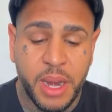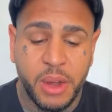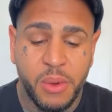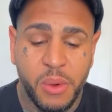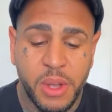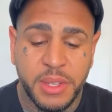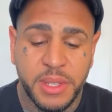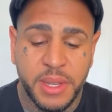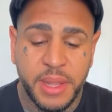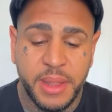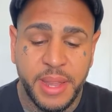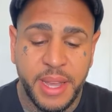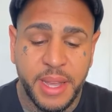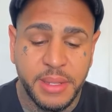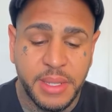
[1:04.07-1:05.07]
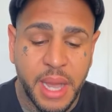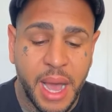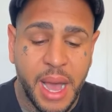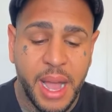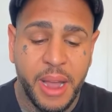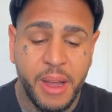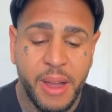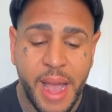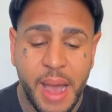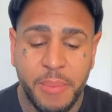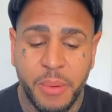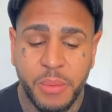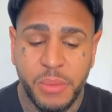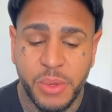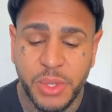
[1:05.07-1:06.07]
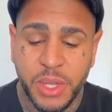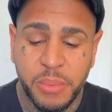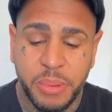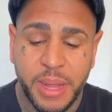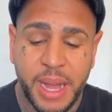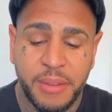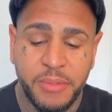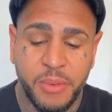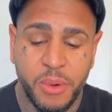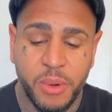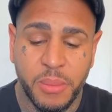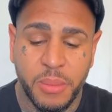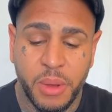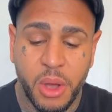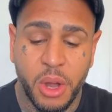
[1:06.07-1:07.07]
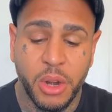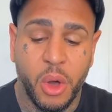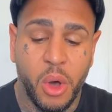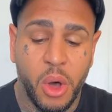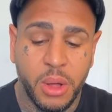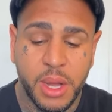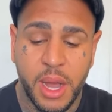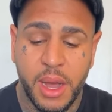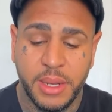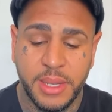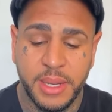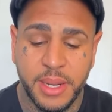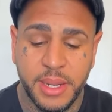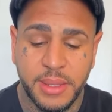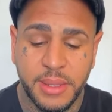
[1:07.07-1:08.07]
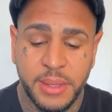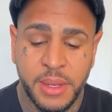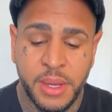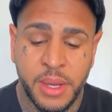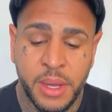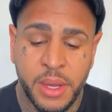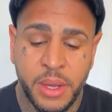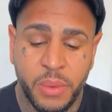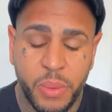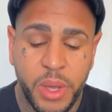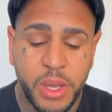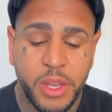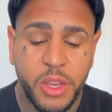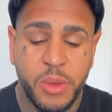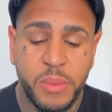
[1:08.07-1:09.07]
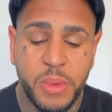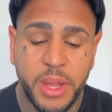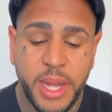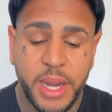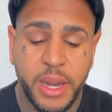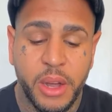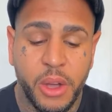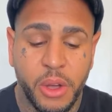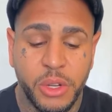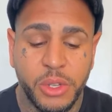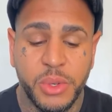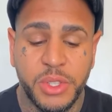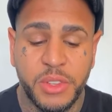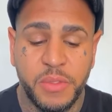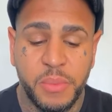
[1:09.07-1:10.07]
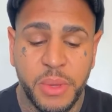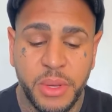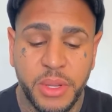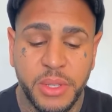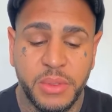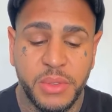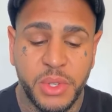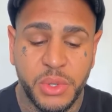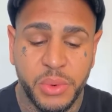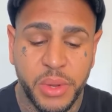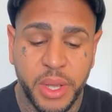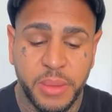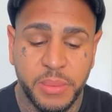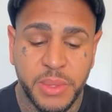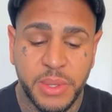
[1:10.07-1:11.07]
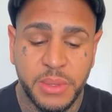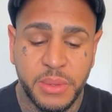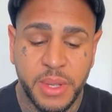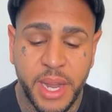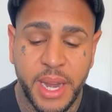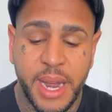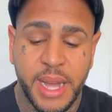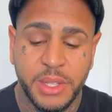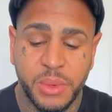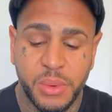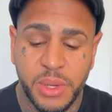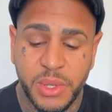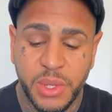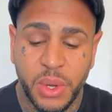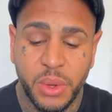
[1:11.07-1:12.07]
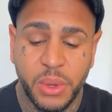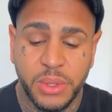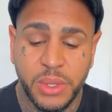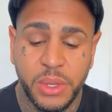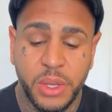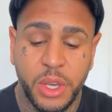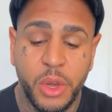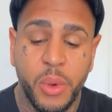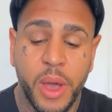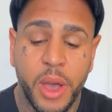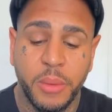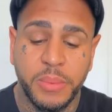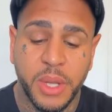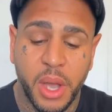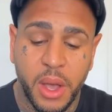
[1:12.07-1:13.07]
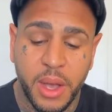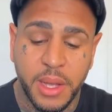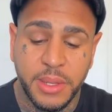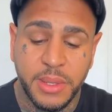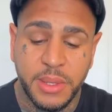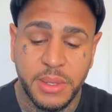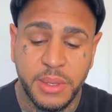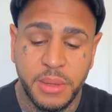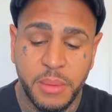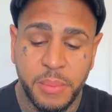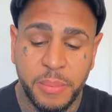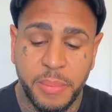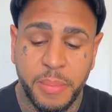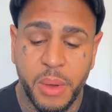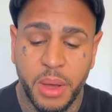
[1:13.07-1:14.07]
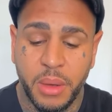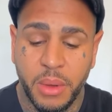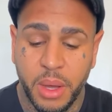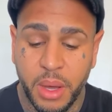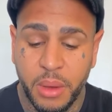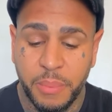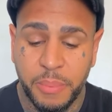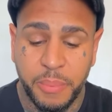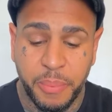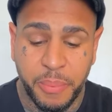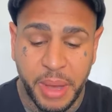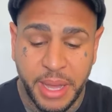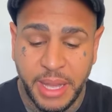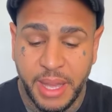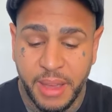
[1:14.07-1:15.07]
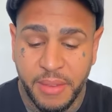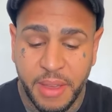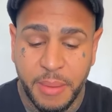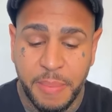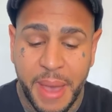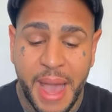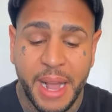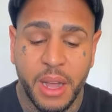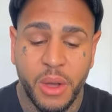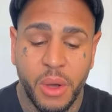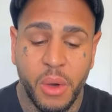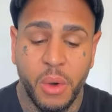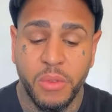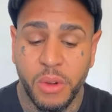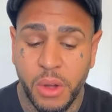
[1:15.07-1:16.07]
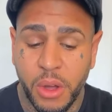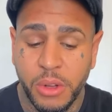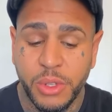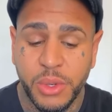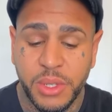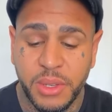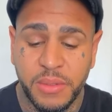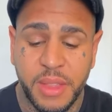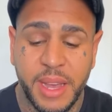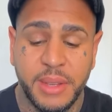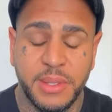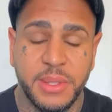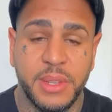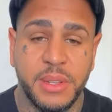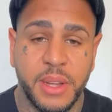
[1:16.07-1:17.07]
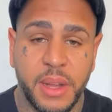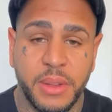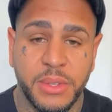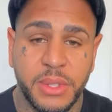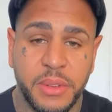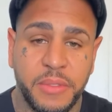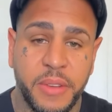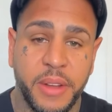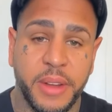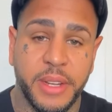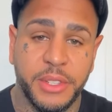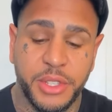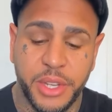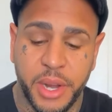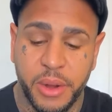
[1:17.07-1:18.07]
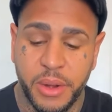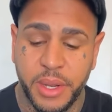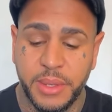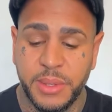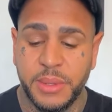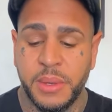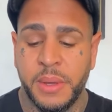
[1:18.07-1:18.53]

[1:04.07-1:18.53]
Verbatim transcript: across the entire Apple Music platform on all continents. We accumulated hundreds of millions of streams, and as a result, you helped us uh, by giving back over hundreds of thousands of dollars to various charities.